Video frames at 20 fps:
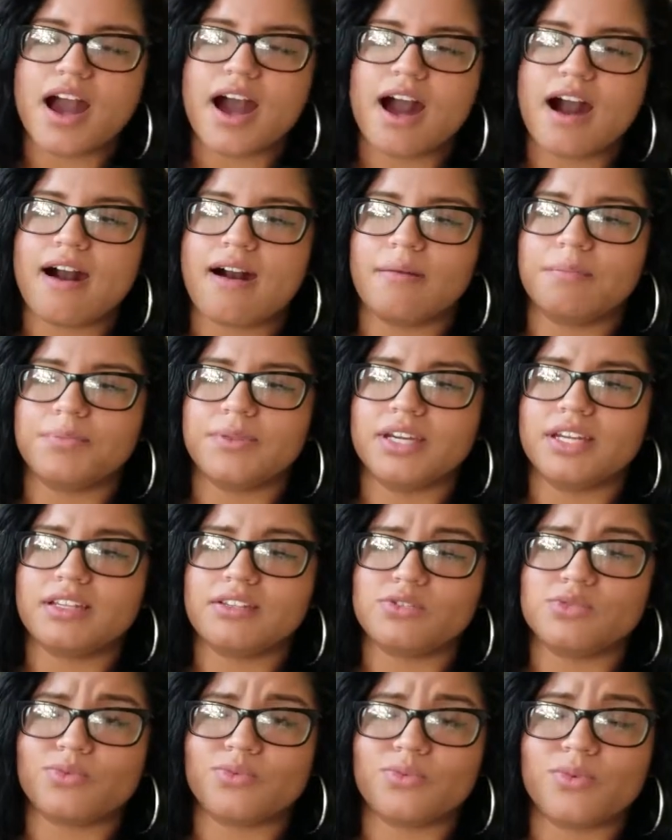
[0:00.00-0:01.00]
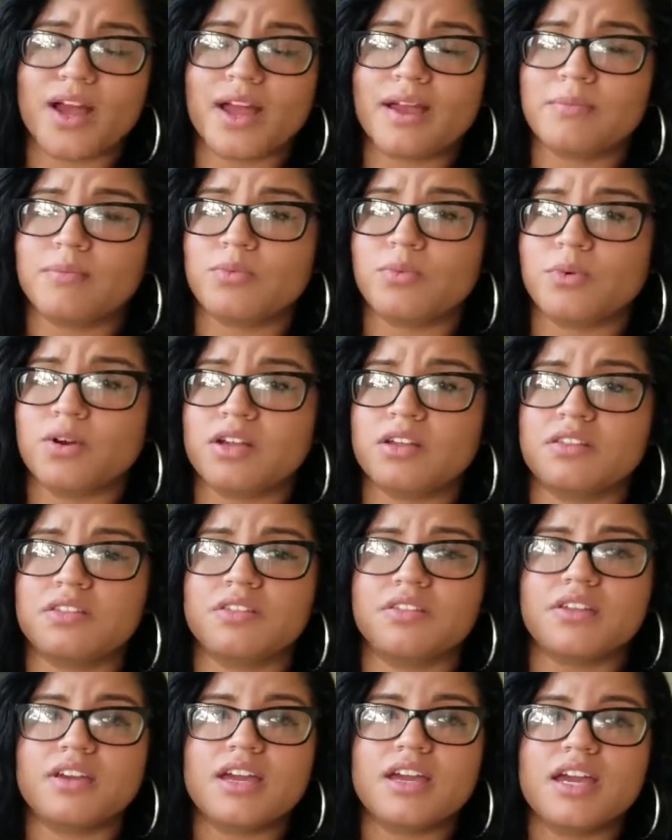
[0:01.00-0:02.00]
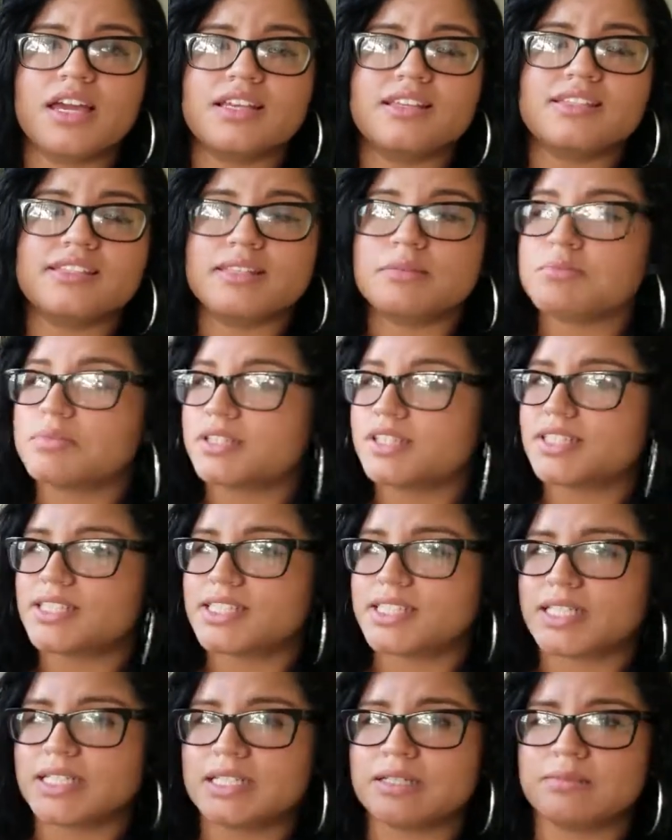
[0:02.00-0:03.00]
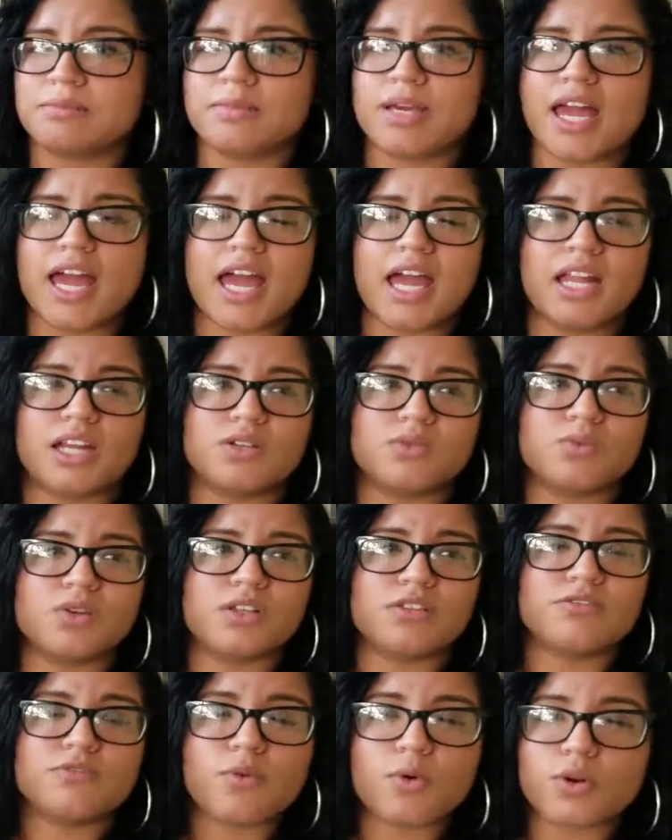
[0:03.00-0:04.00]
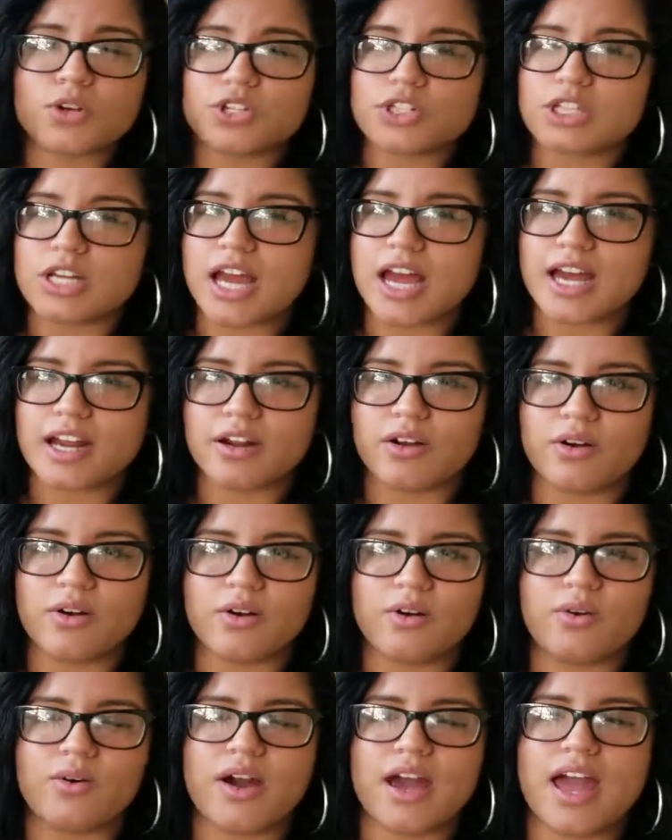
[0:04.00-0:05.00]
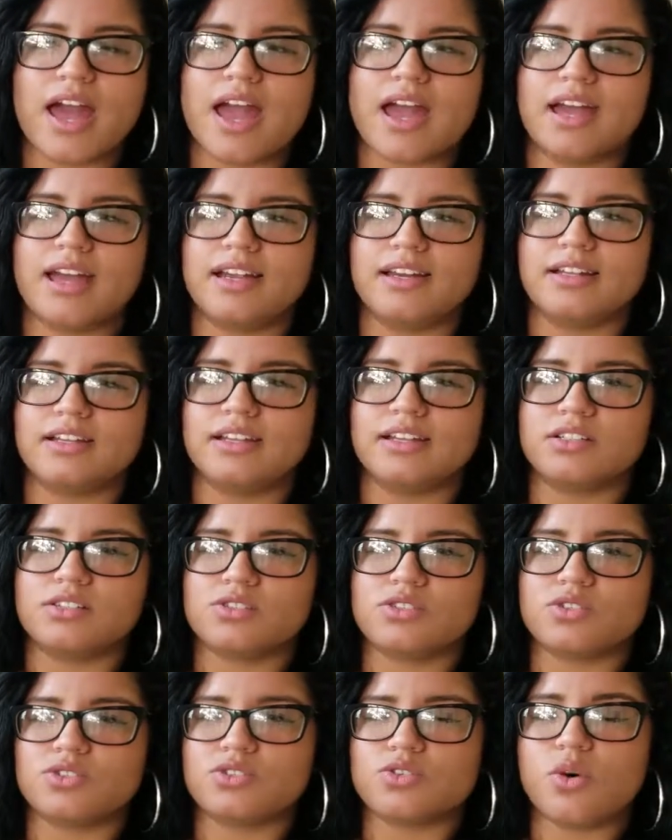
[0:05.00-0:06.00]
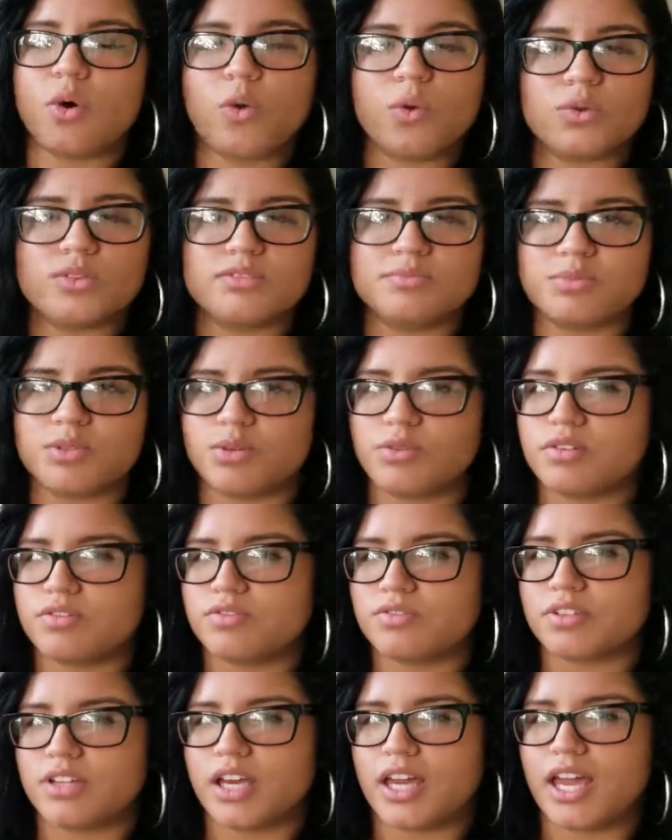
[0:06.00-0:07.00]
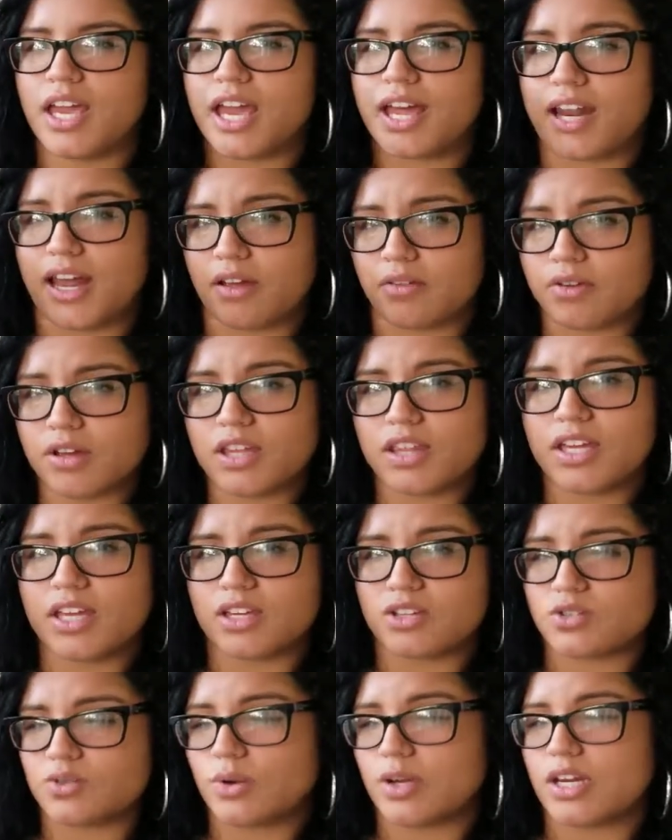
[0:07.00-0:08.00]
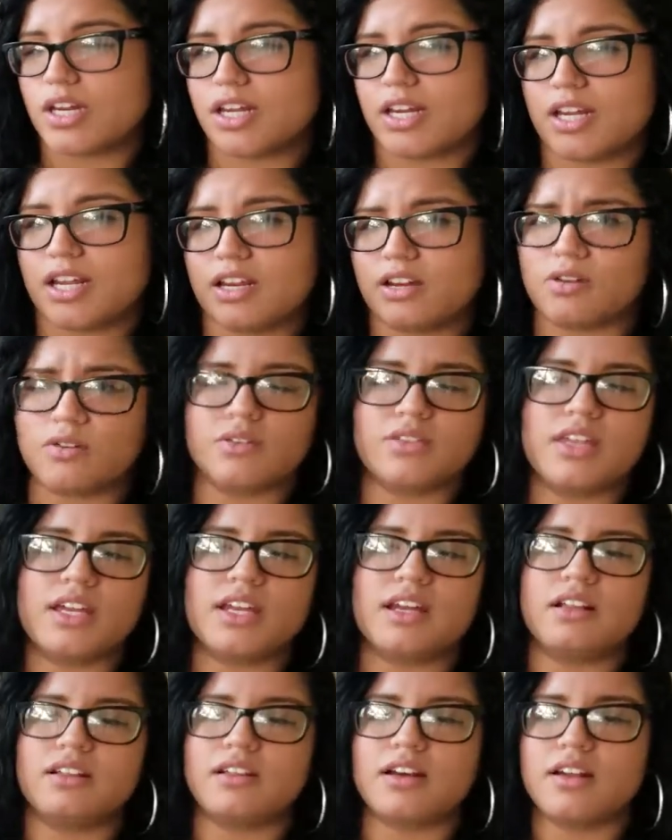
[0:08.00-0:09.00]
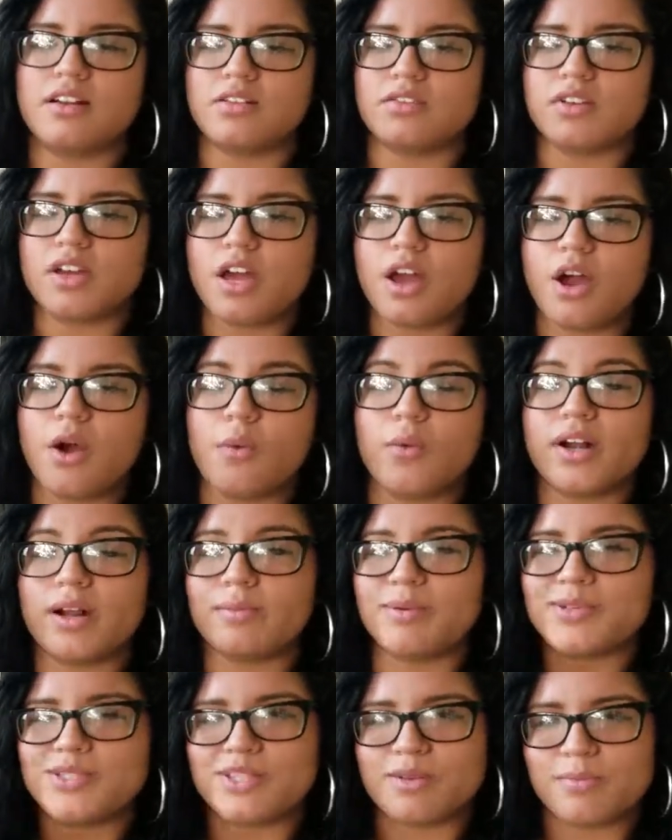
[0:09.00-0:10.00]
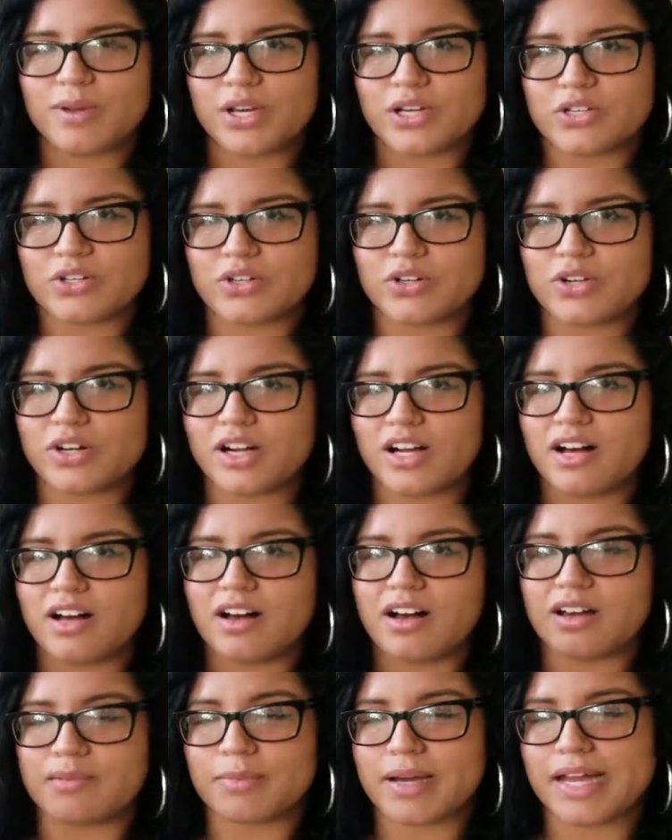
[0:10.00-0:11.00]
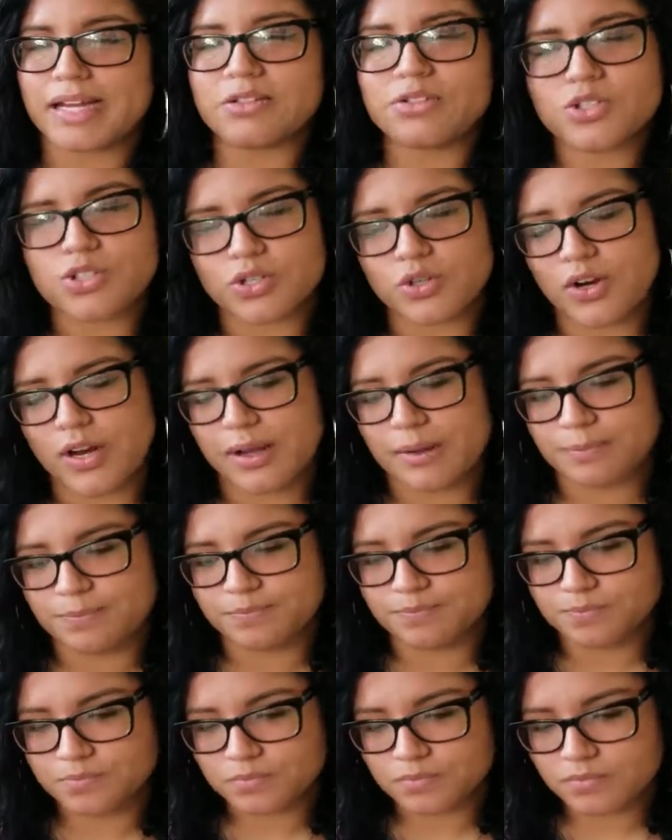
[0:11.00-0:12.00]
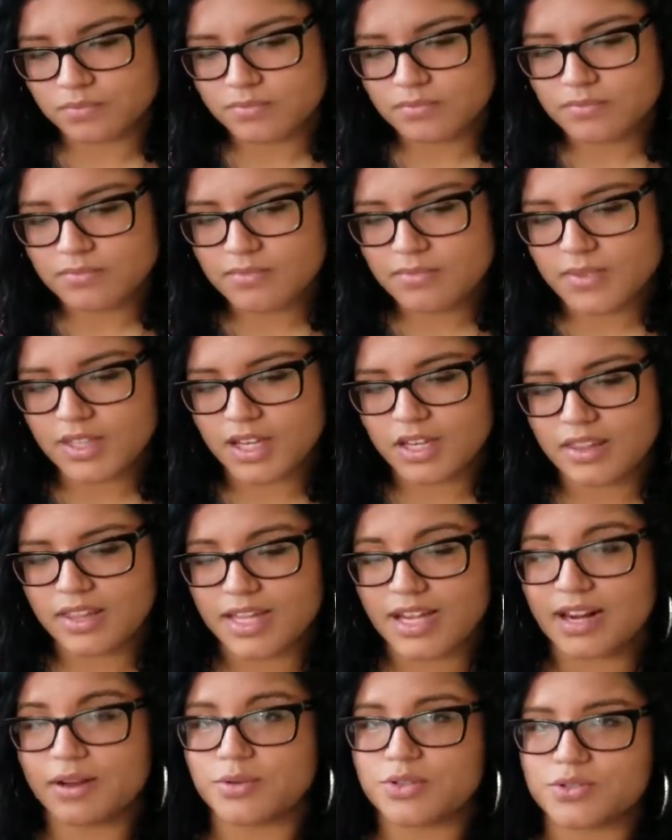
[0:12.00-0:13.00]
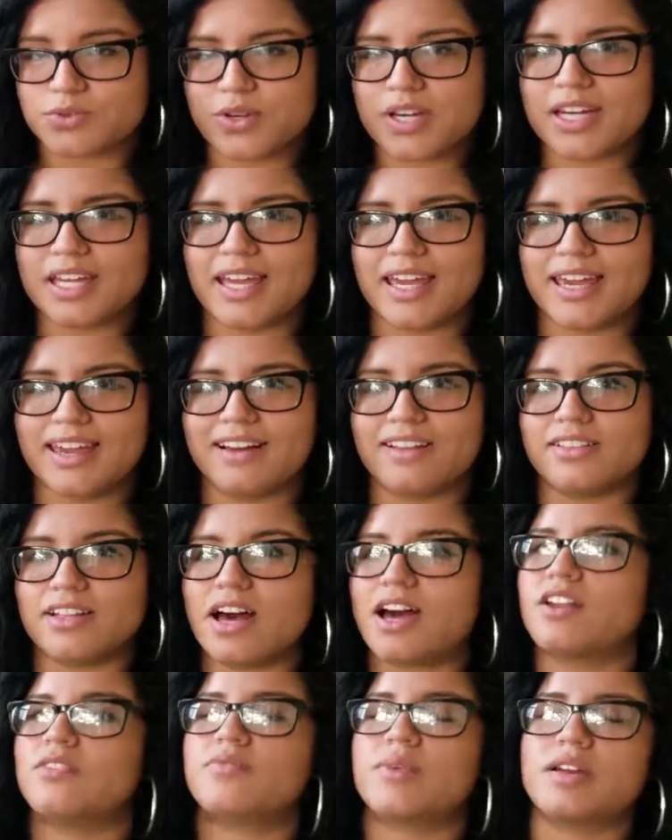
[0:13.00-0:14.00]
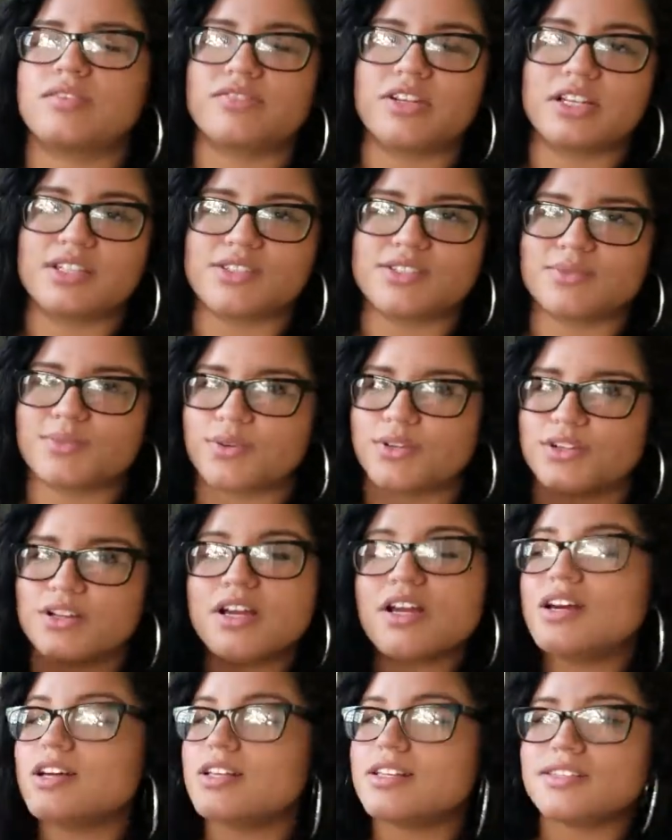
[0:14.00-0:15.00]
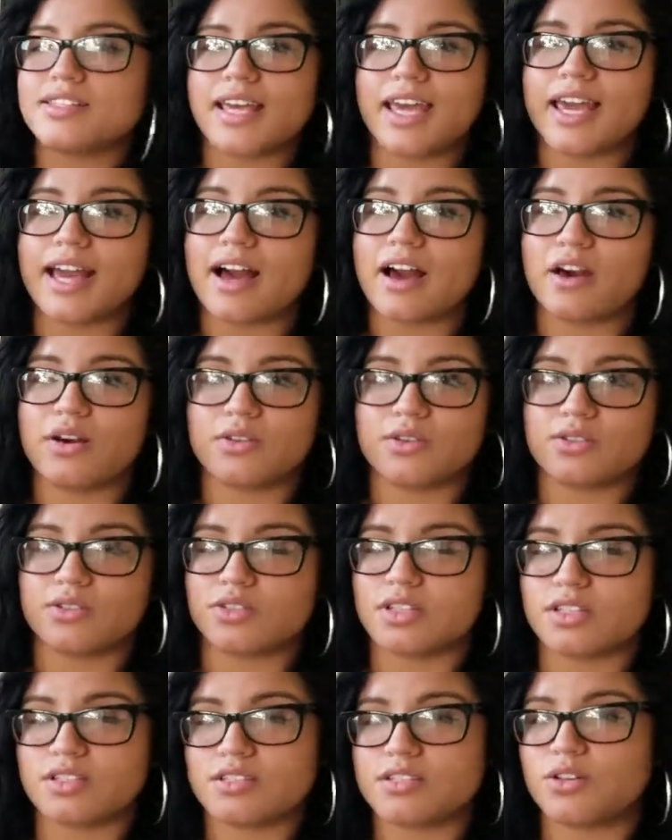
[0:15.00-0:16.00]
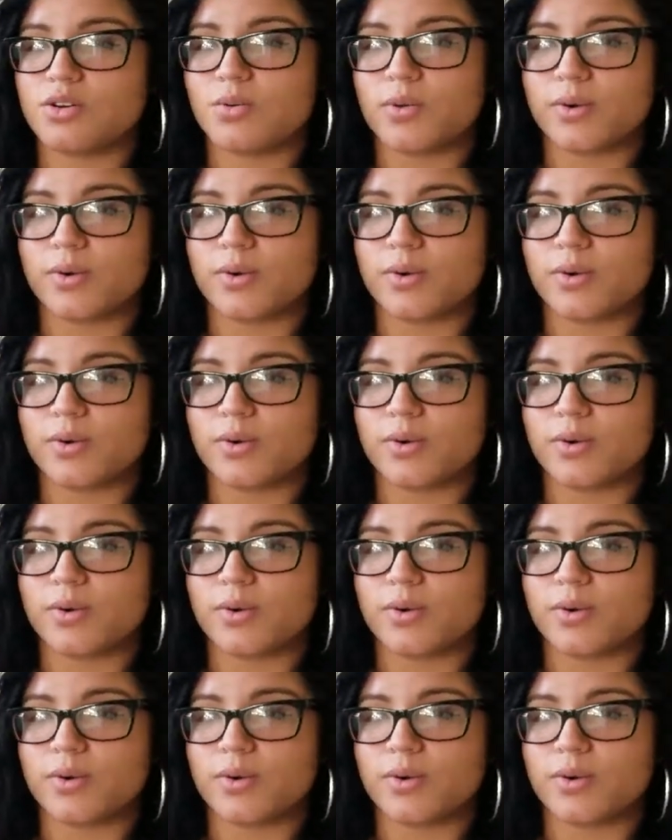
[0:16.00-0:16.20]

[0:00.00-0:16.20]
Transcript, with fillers: Um, it is ripe with symbolism and with foreshadow, and it's told beautifully, and I really enjoyed it. I know that a lot of, when I posted a picture on my Instagram that I was reading it, a lot of my friends were saying how it's still